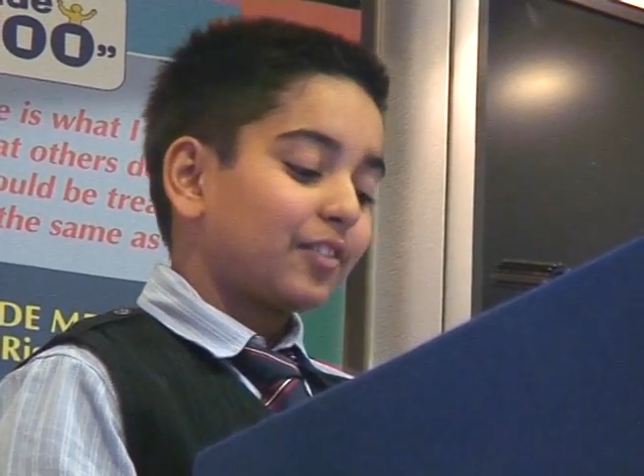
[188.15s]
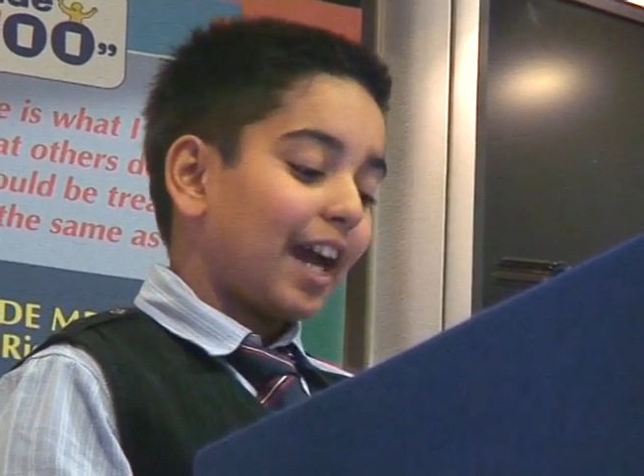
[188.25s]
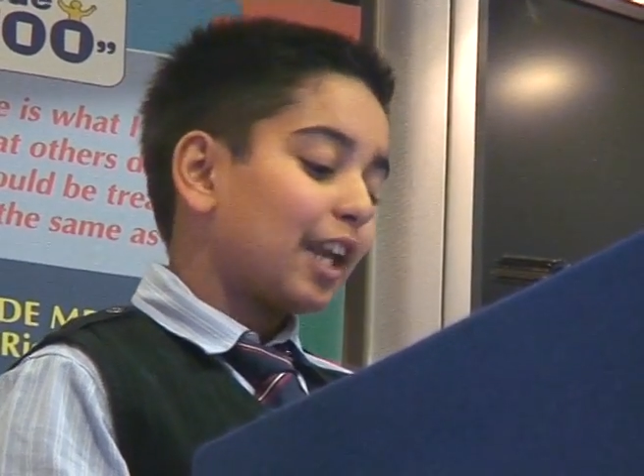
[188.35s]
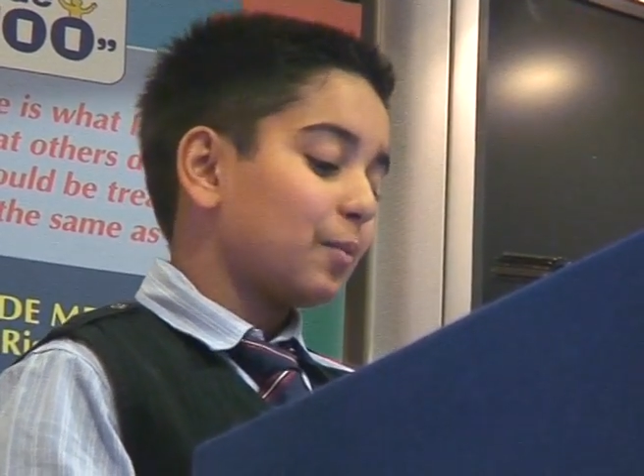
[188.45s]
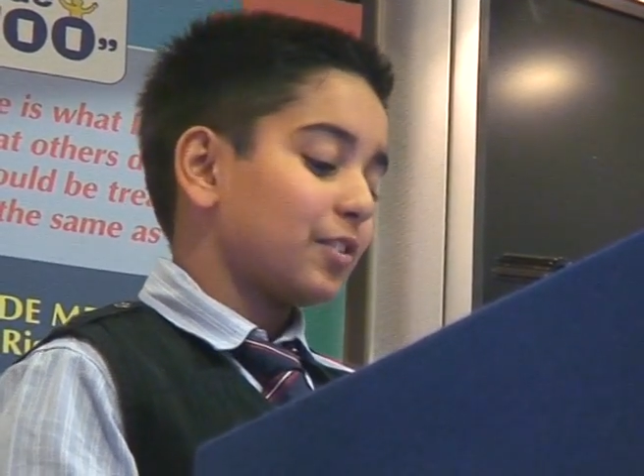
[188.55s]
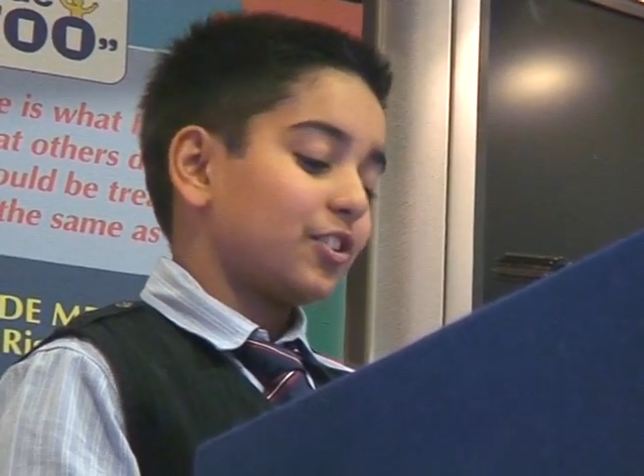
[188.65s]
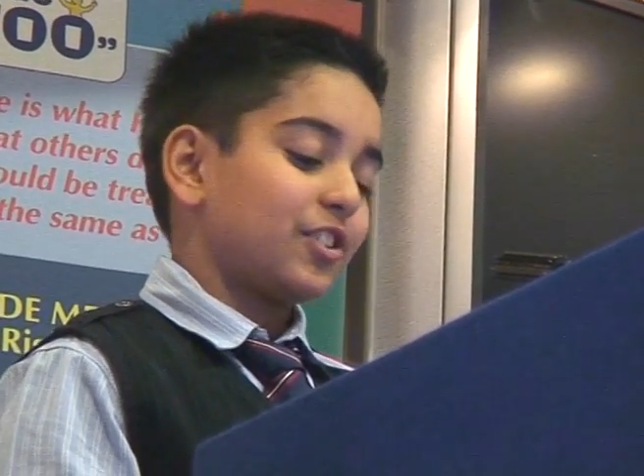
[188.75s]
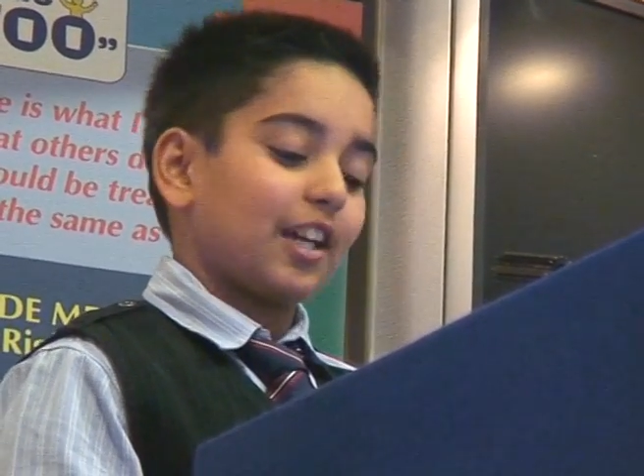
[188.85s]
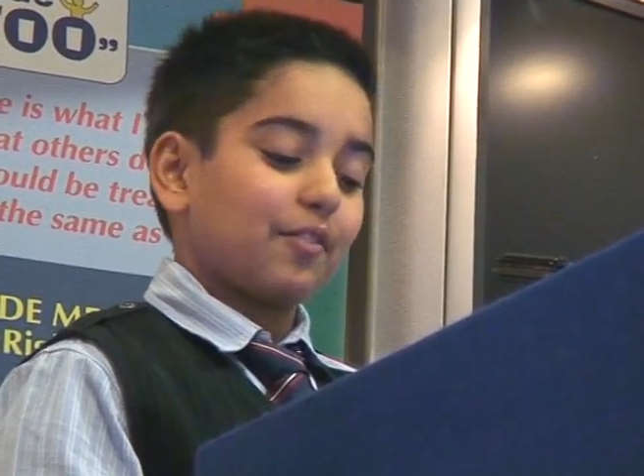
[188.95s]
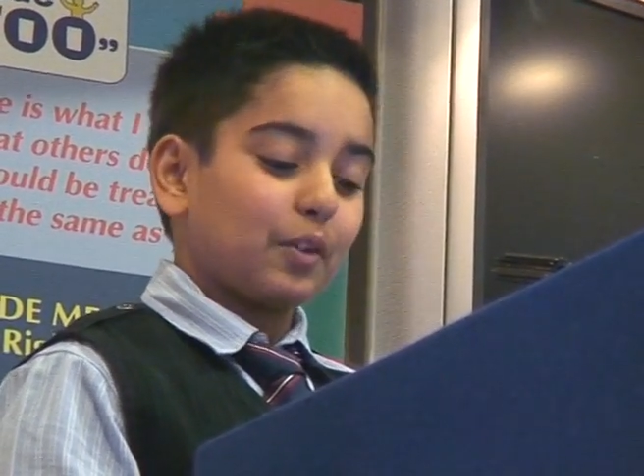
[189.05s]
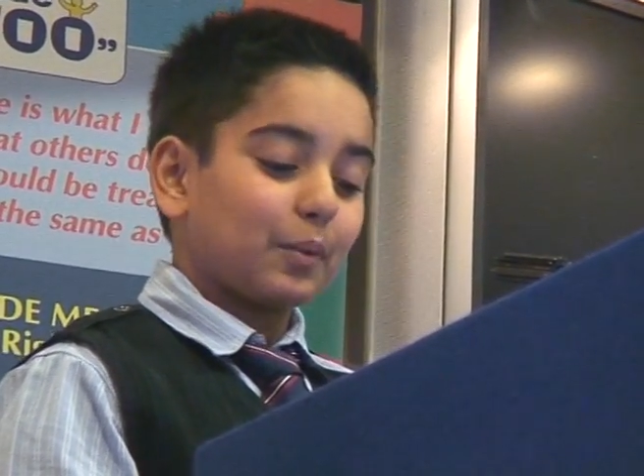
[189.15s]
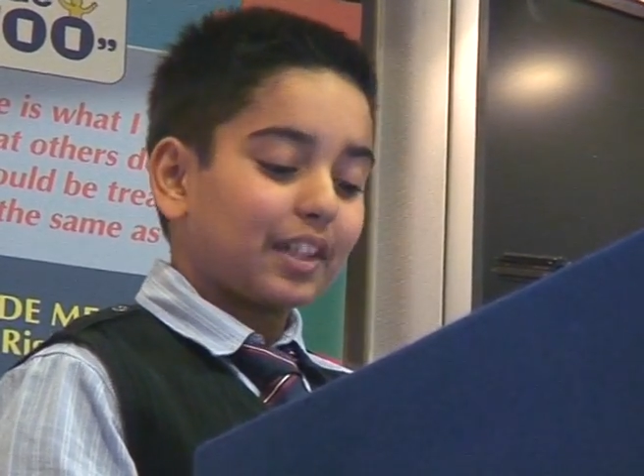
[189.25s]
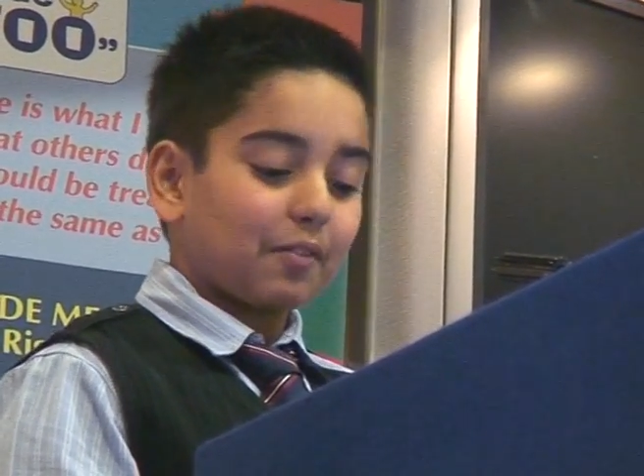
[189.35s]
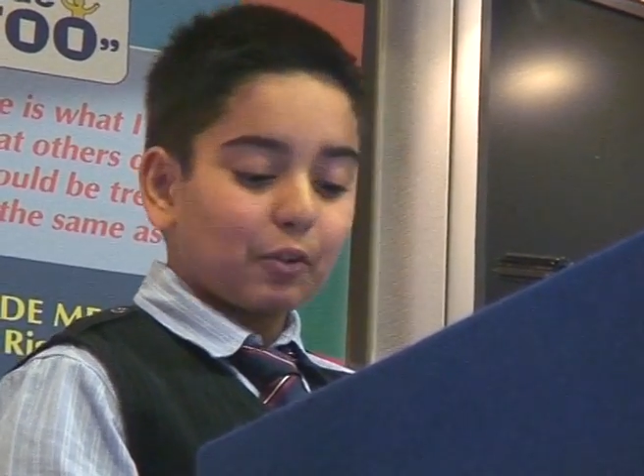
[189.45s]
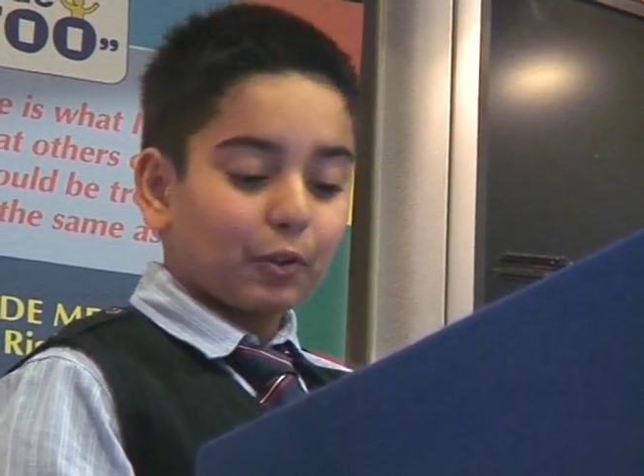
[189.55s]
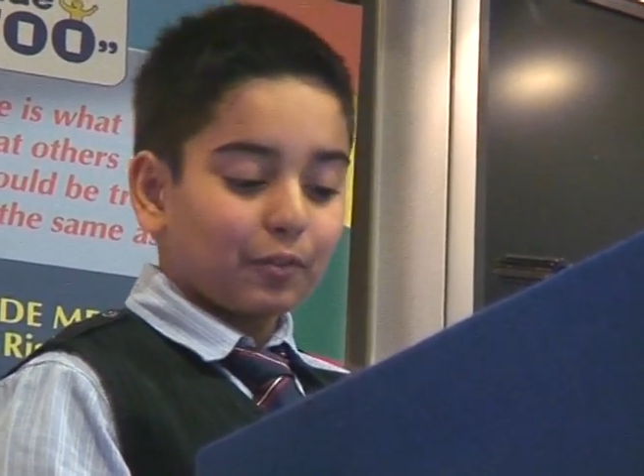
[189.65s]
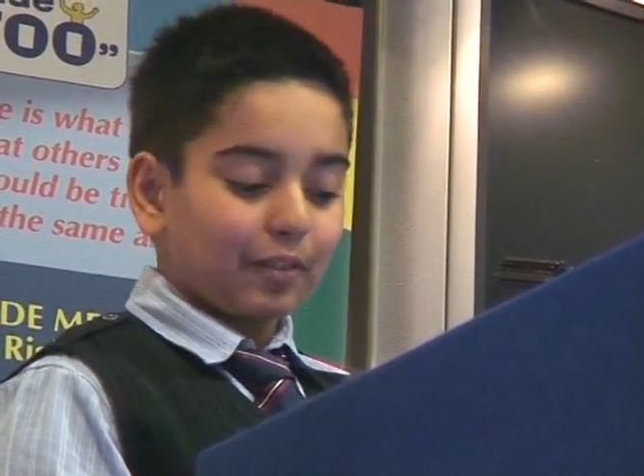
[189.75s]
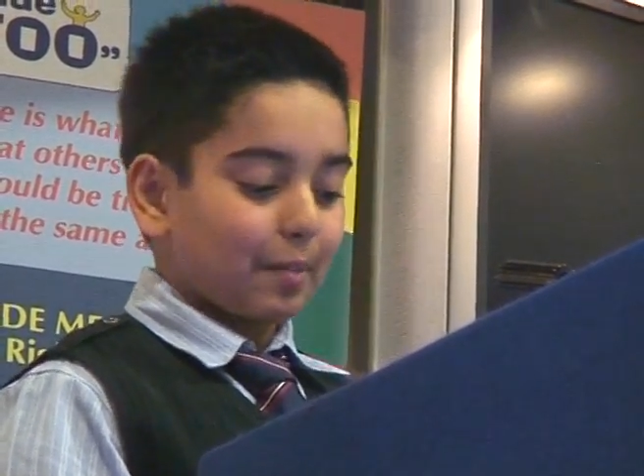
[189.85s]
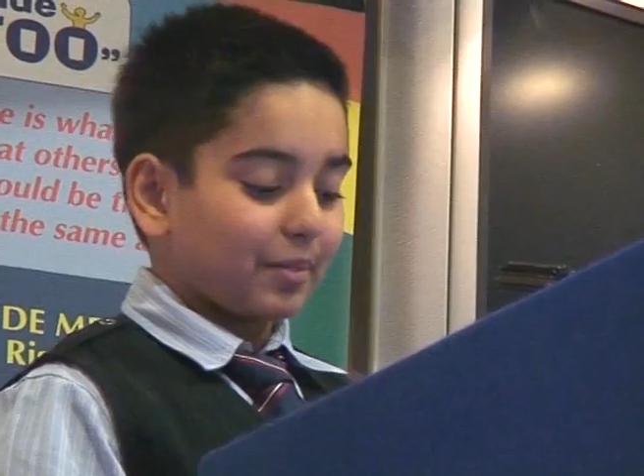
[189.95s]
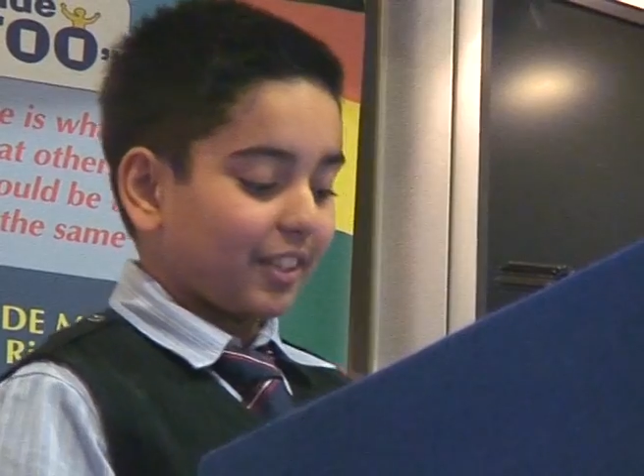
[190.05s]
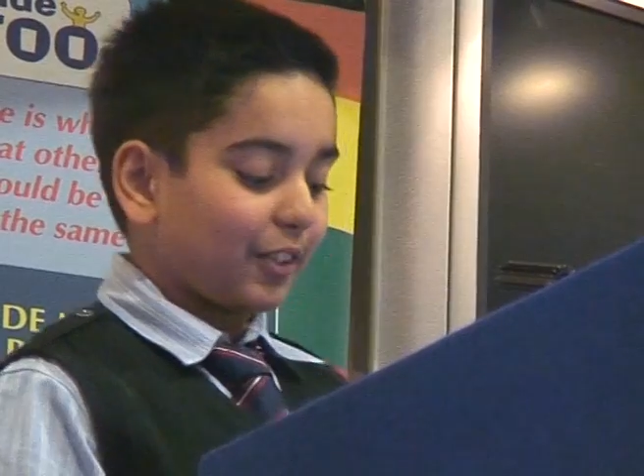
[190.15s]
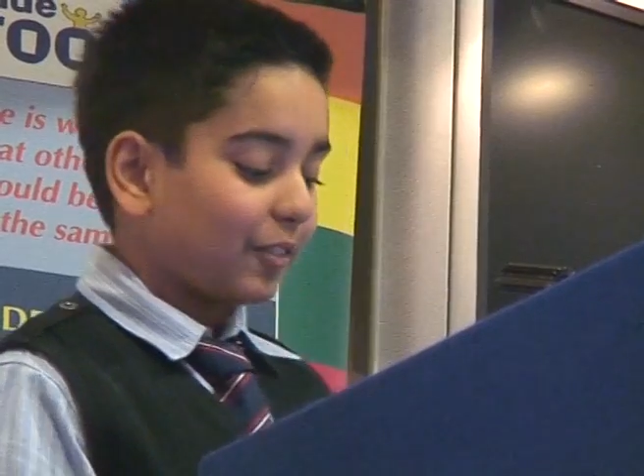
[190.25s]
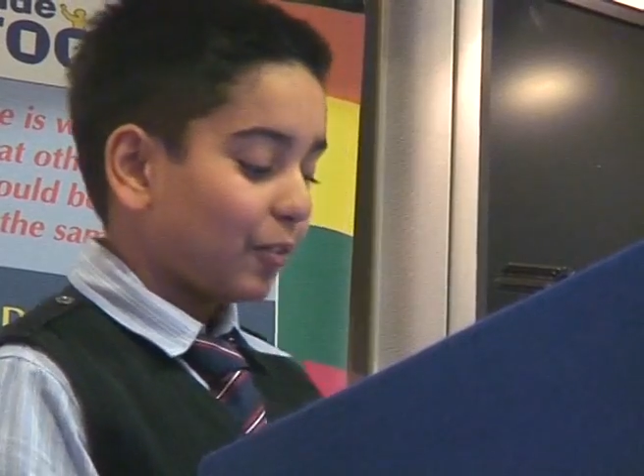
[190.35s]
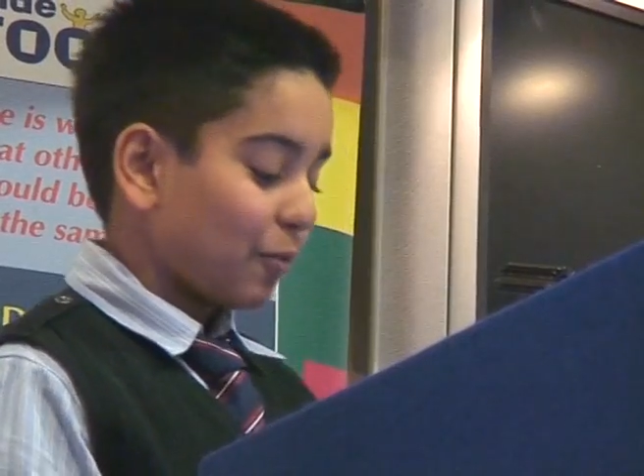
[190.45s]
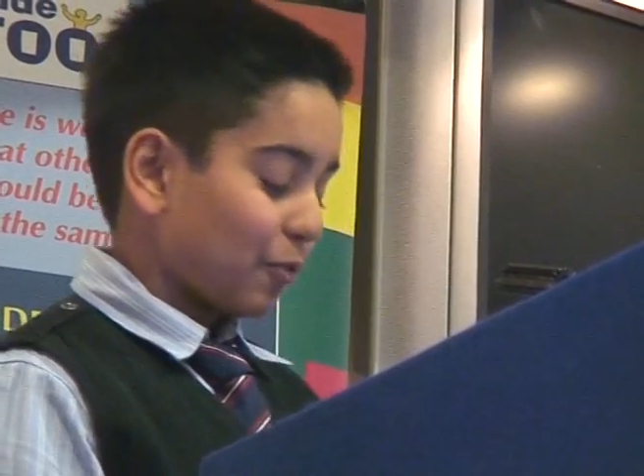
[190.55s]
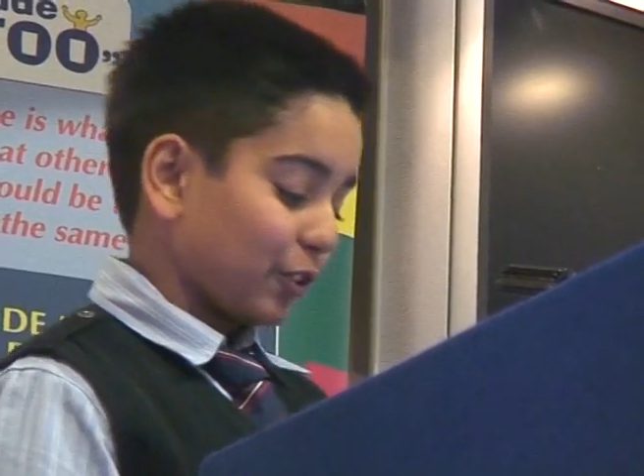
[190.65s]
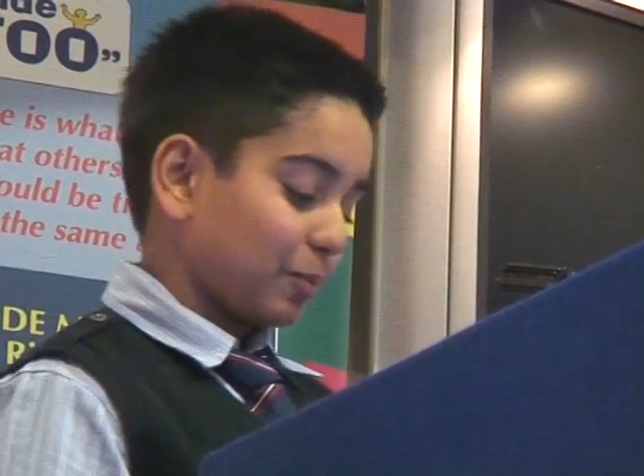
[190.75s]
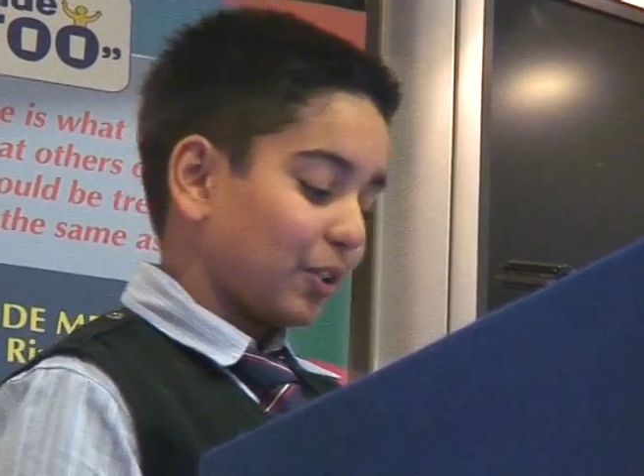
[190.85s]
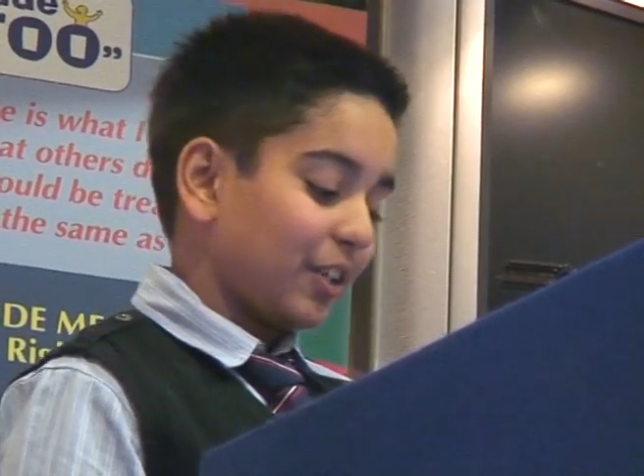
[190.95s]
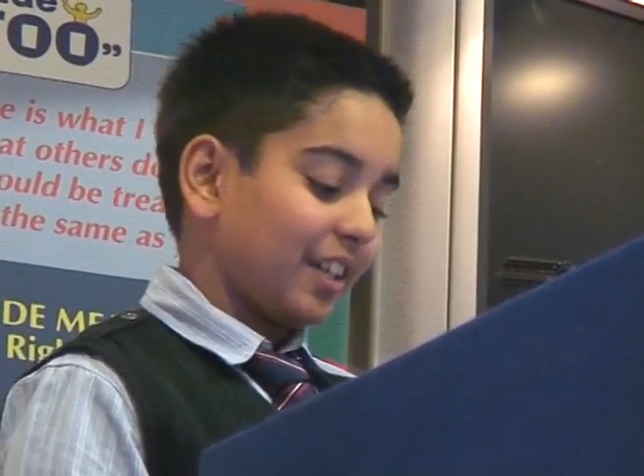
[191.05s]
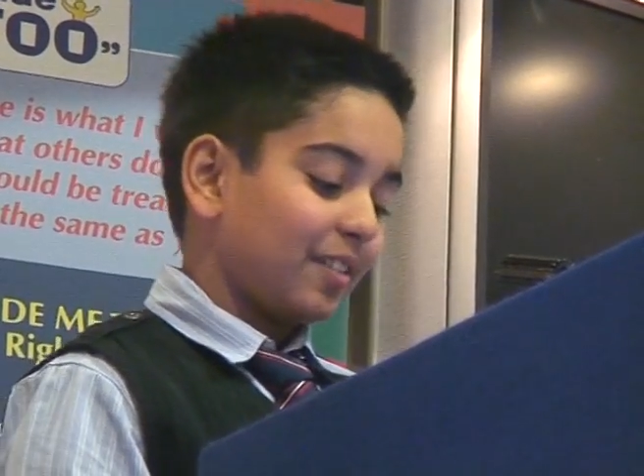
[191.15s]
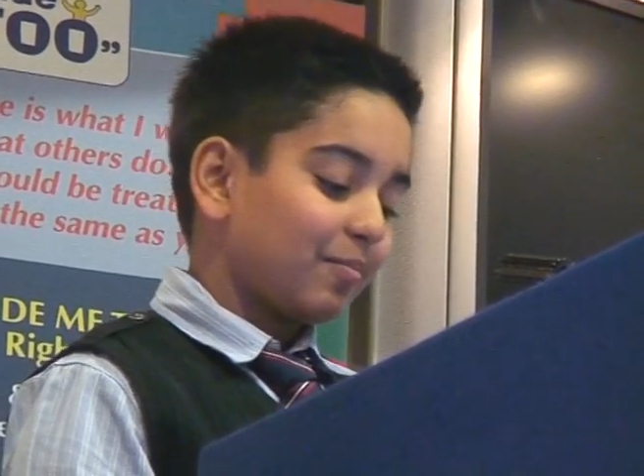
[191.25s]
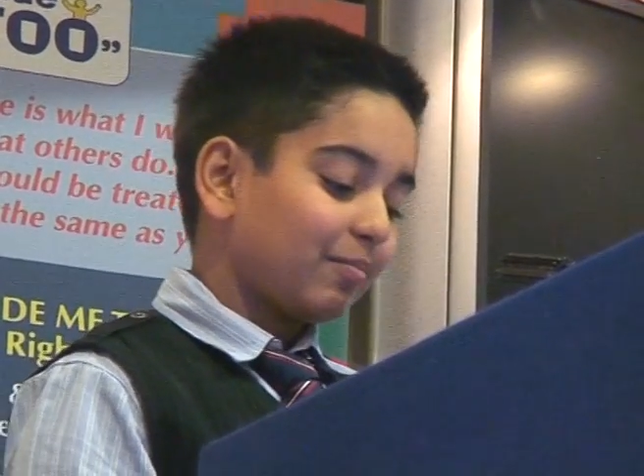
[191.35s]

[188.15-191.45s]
if Callum was a chef, he would give Gordon Ramsay a run for his money.